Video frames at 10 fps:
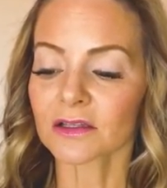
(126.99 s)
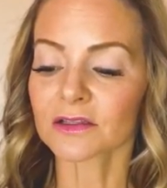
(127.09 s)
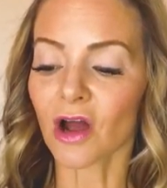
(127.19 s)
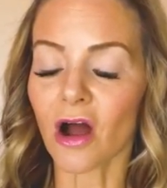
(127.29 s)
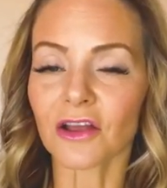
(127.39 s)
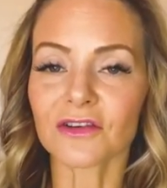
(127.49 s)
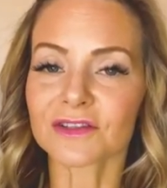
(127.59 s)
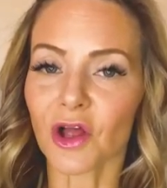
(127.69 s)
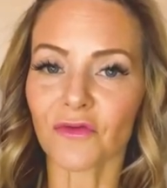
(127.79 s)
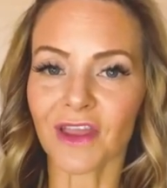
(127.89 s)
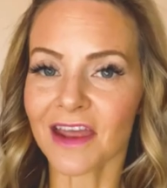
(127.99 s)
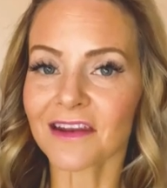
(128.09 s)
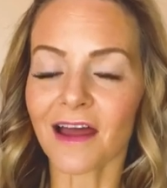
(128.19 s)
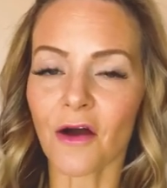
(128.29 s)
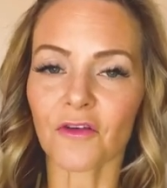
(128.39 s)
talk yourself in
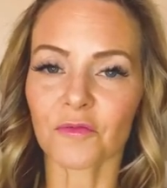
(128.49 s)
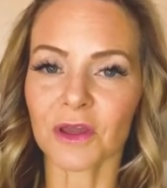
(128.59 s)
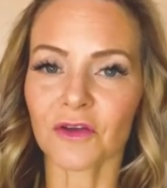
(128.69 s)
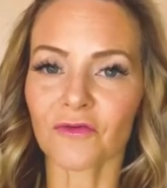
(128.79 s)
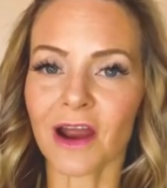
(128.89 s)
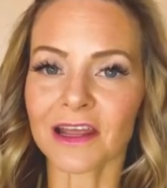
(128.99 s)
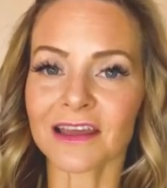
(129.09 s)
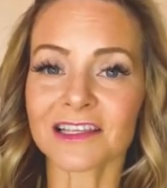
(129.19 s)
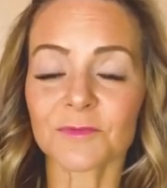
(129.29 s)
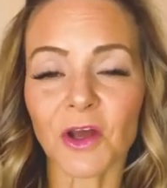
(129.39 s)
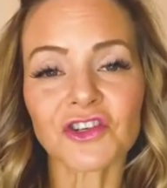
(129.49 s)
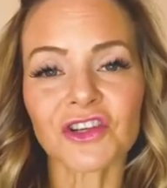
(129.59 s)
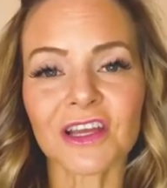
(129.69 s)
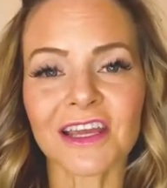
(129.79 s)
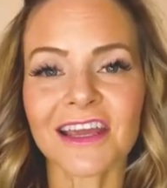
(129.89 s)
and out of being ready,
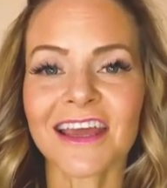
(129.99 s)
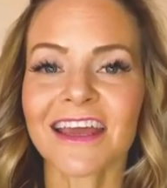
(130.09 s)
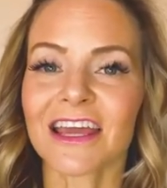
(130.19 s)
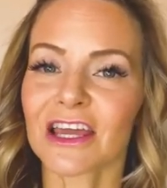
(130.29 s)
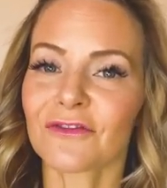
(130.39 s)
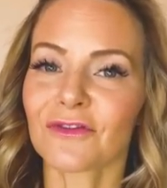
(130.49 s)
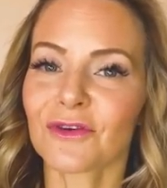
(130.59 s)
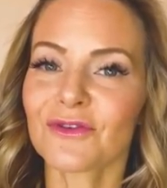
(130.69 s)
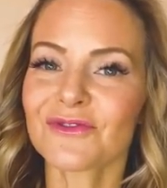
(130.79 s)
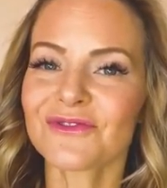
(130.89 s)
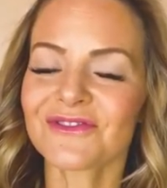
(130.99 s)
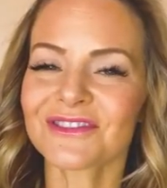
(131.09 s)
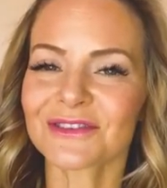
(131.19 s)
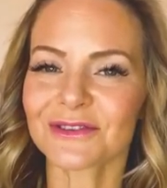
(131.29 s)
especially if you